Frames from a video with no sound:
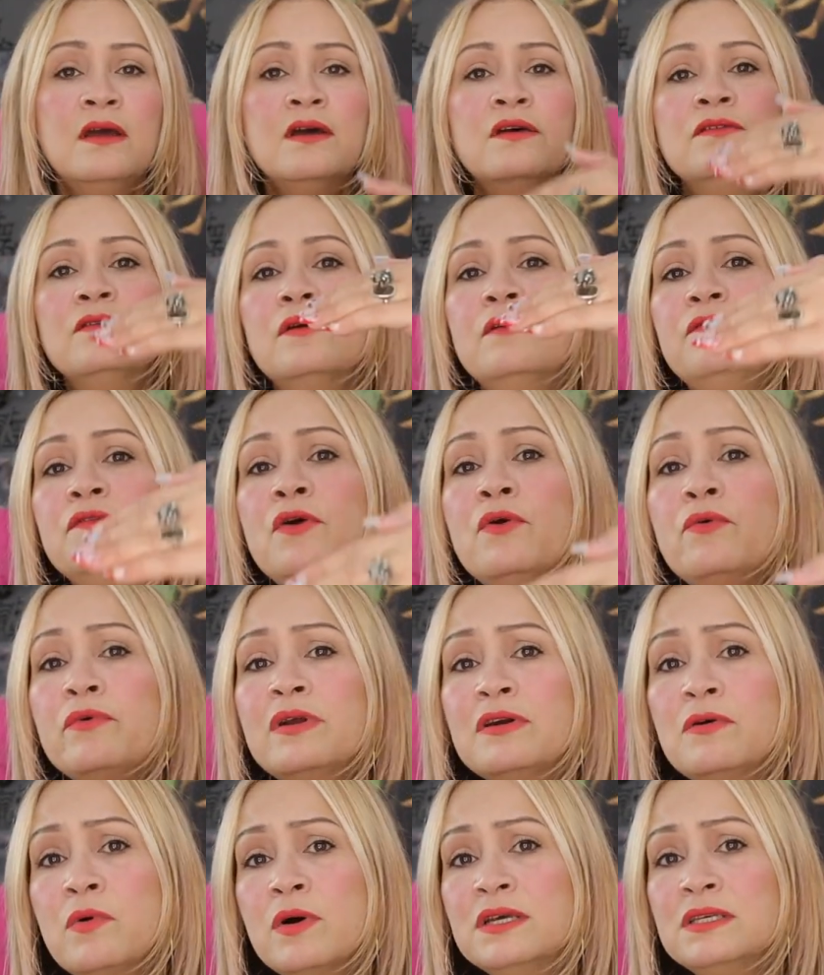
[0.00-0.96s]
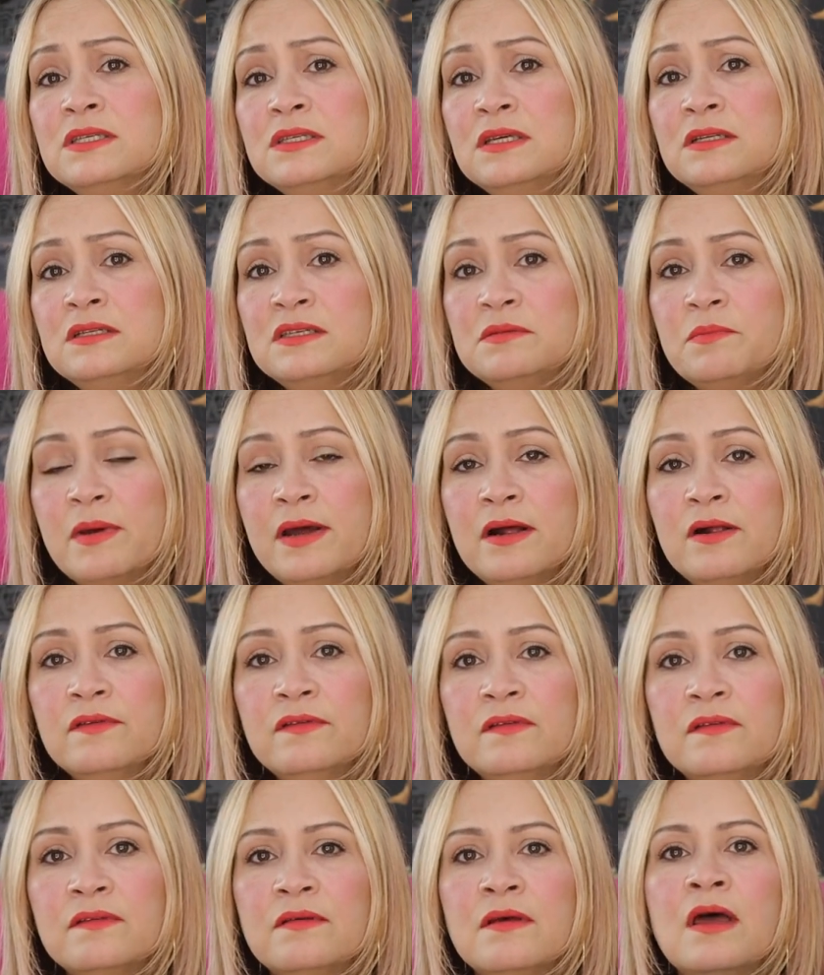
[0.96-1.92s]
So if you're requesting
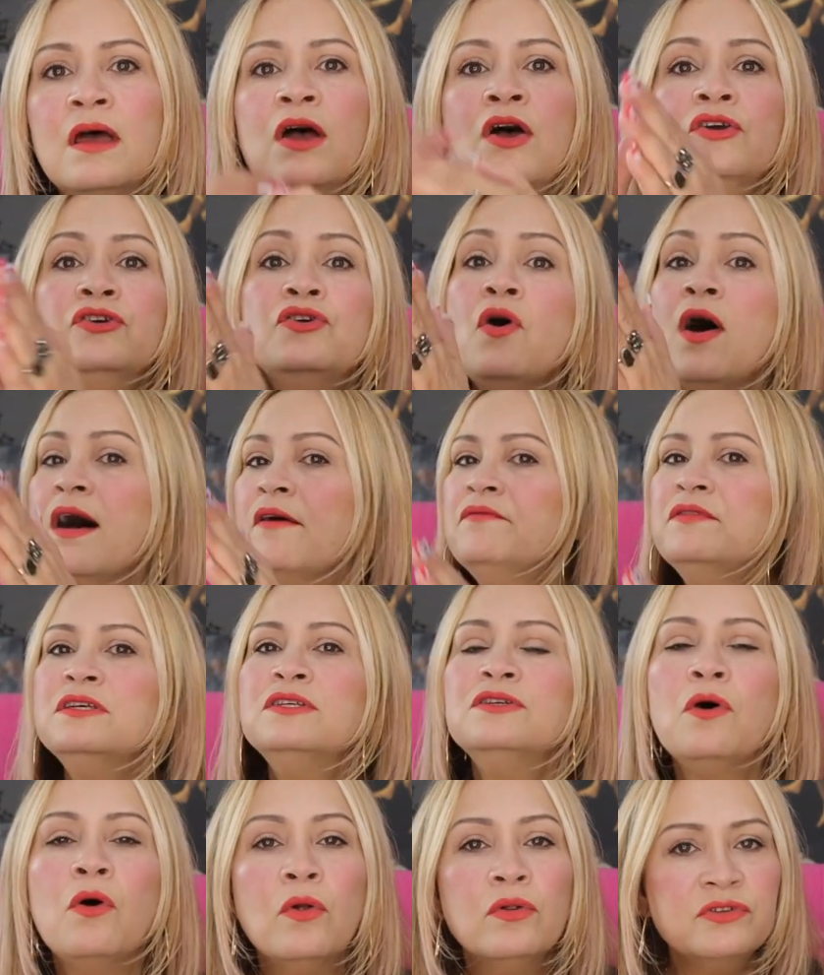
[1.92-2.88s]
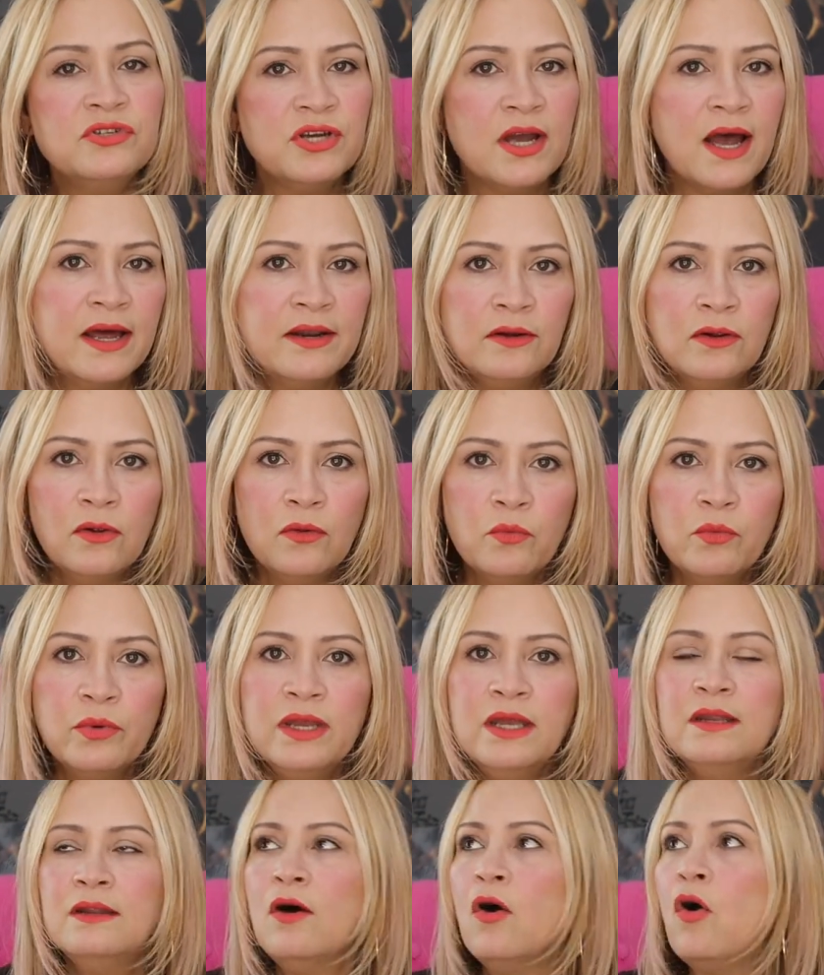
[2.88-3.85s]
spells, you have this whole channel
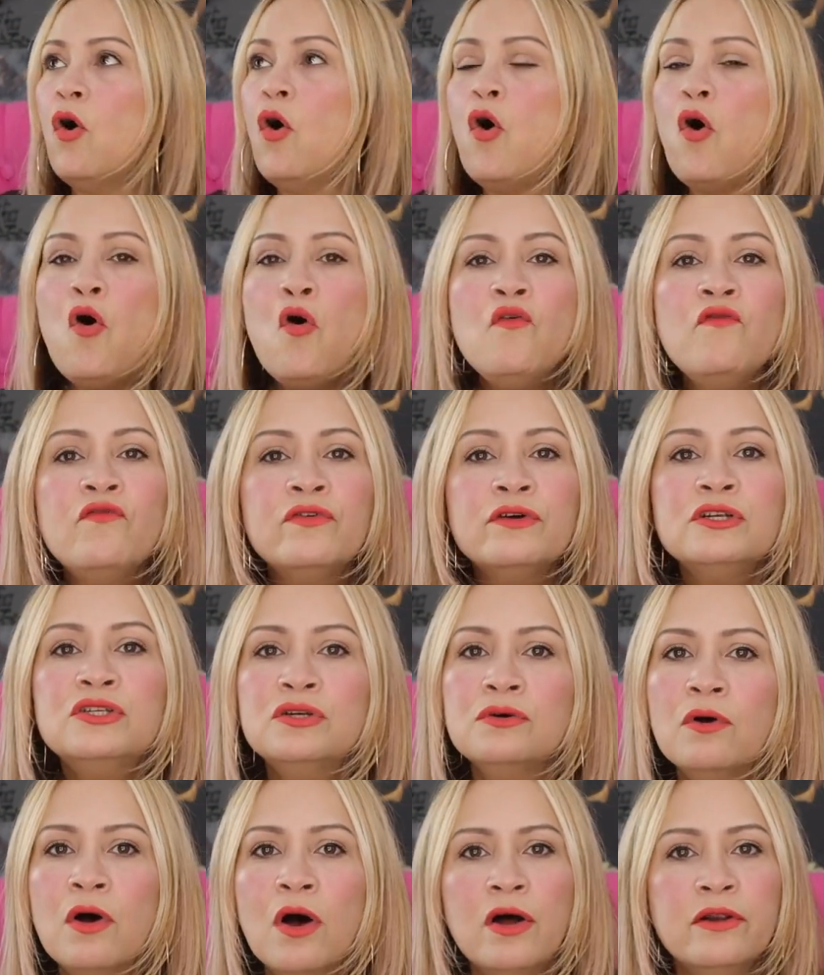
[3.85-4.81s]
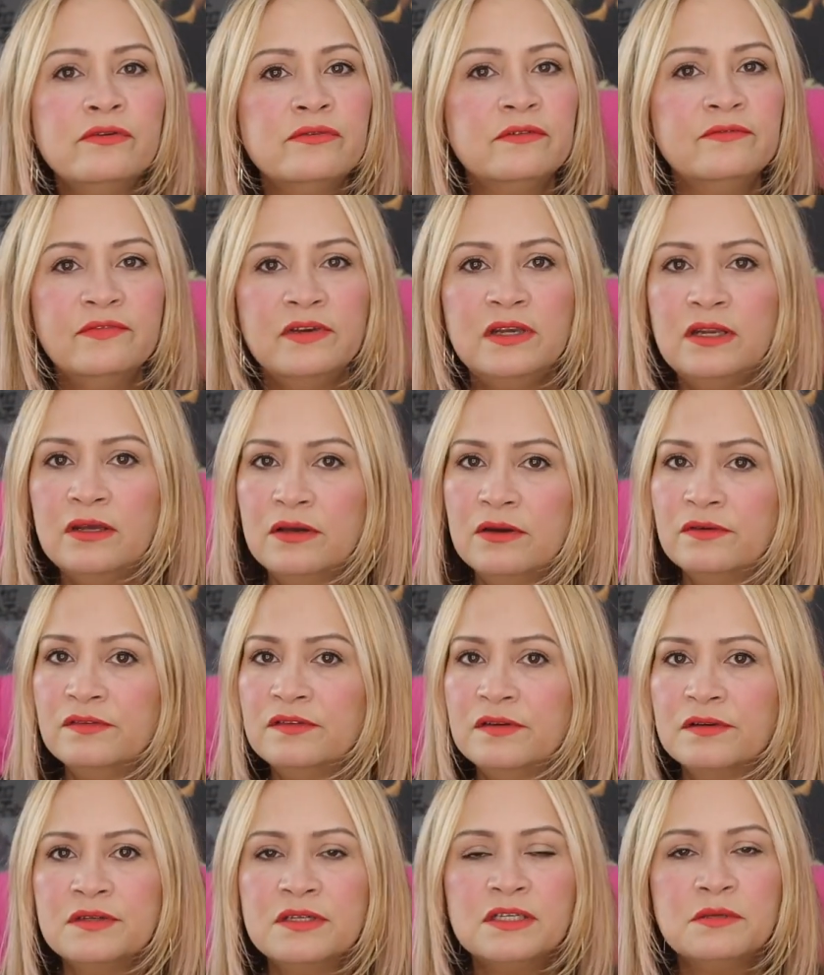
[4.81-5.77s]
with over 200
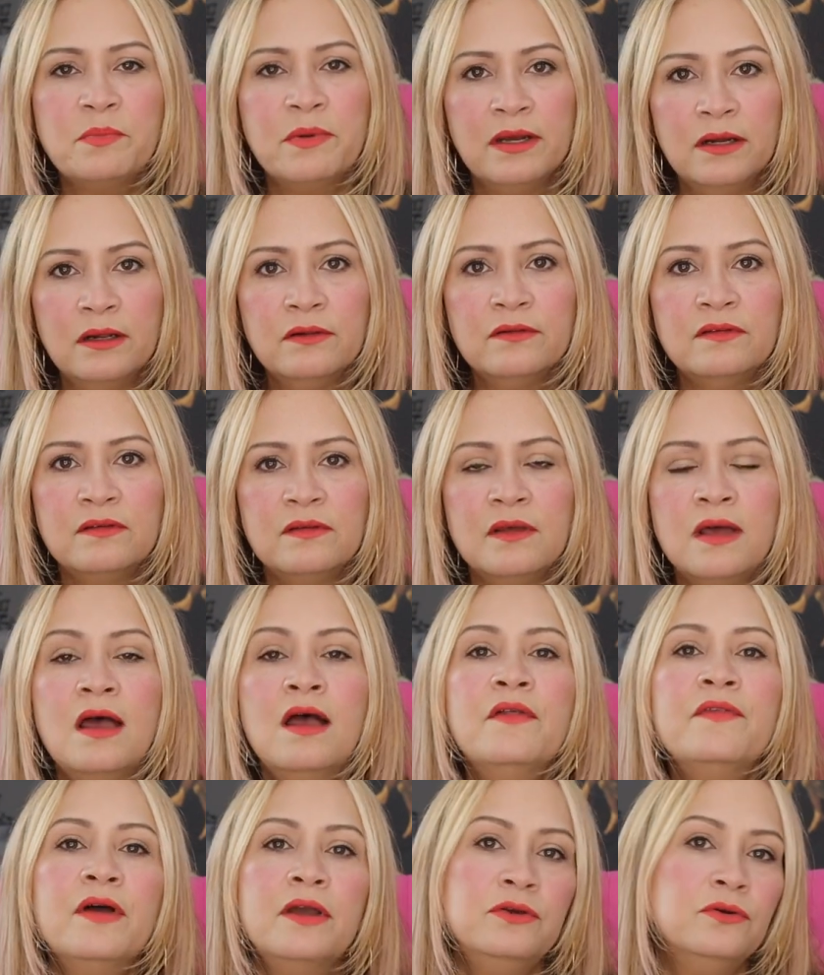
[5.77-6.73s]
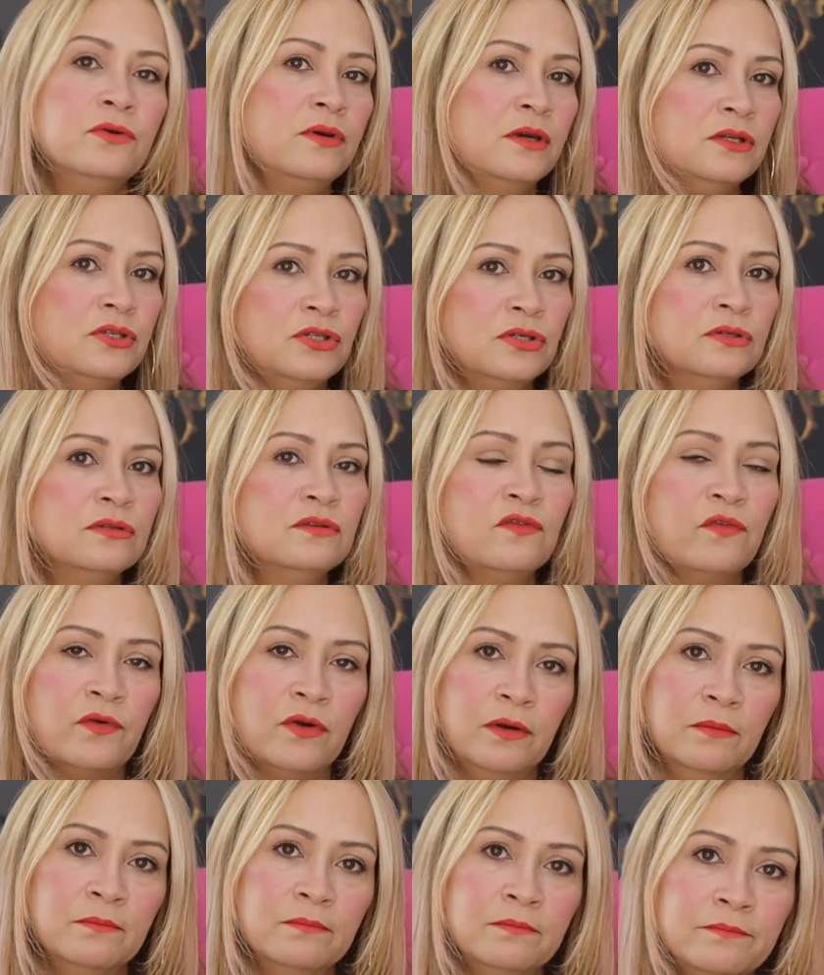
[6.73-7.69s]
videos on spells that you can choose
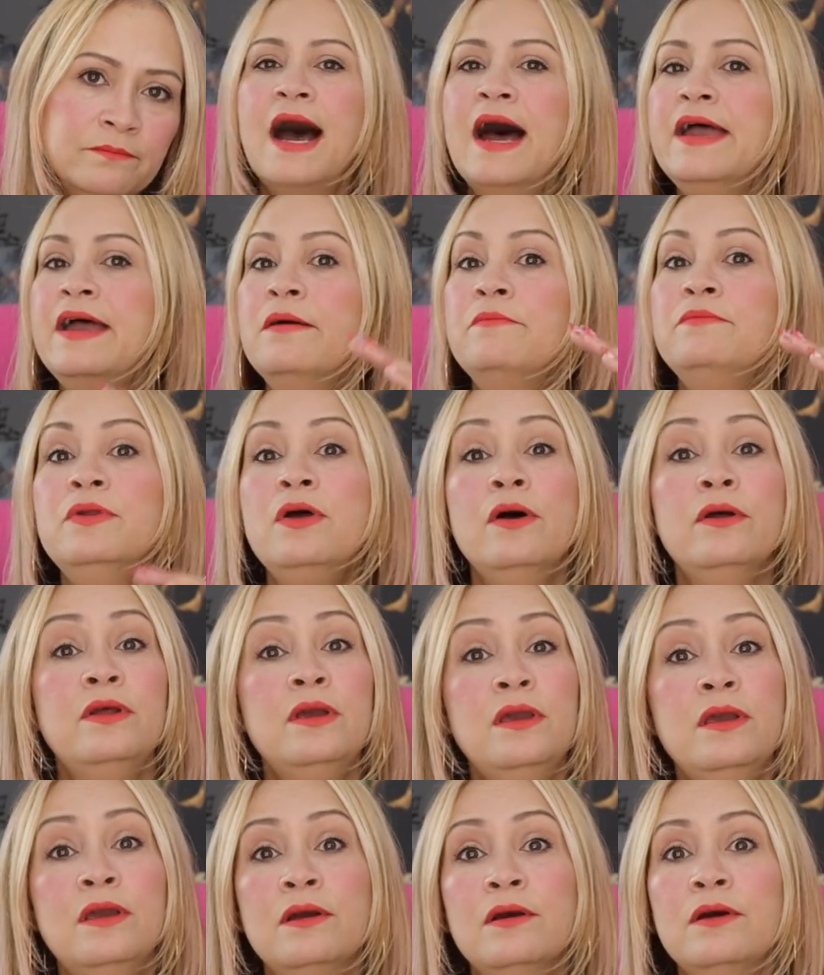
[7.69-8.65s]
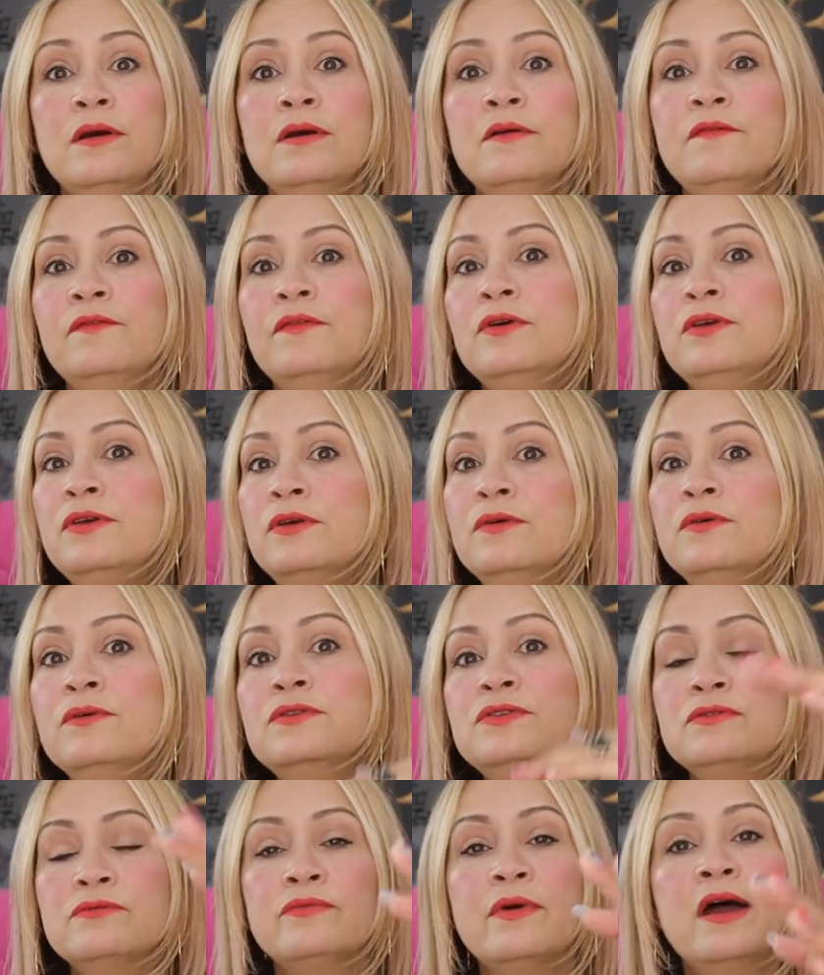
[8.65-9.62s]
from. I am not here for you
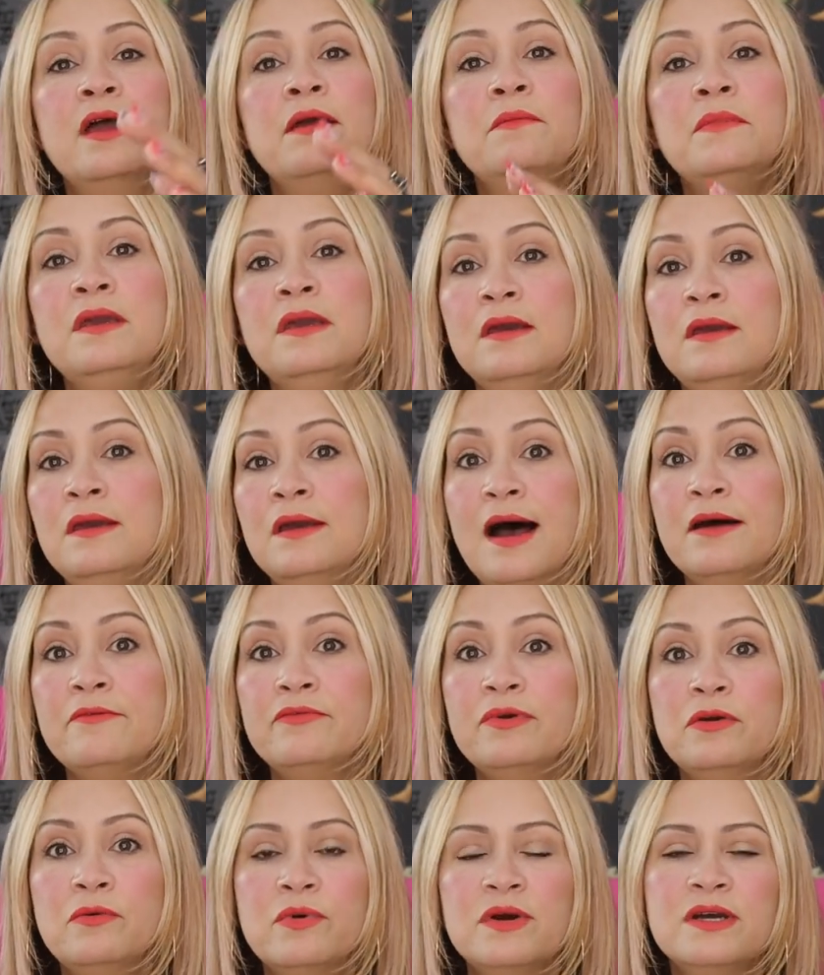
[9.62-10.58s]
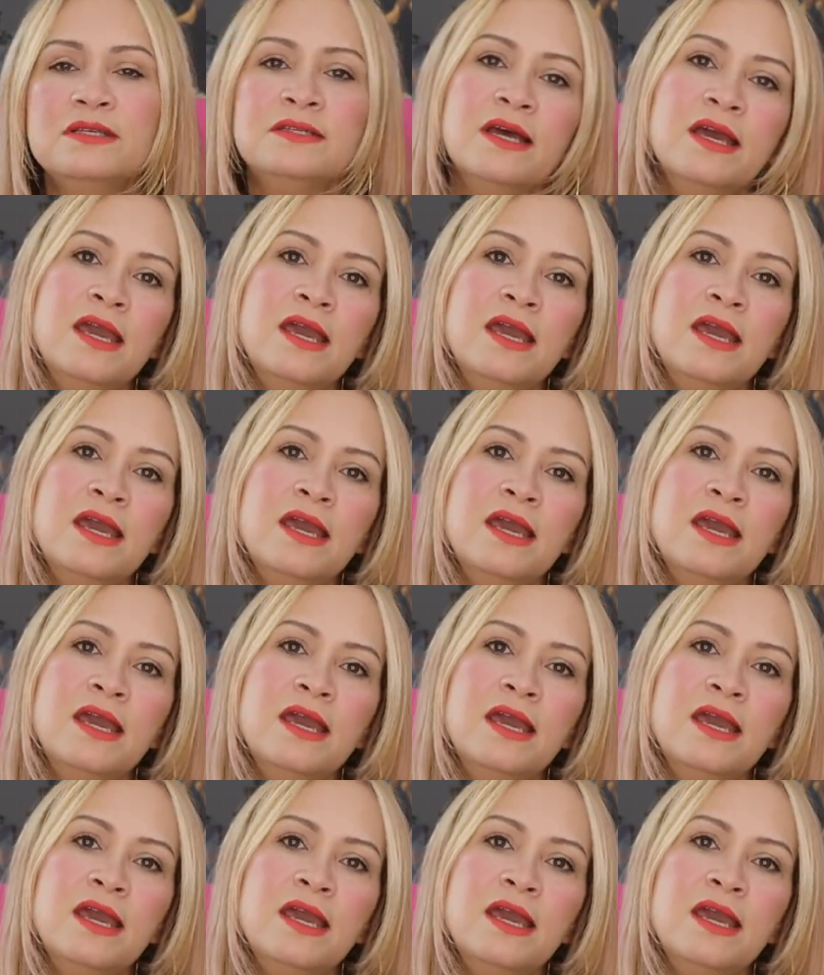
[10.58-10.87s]
to write me a request,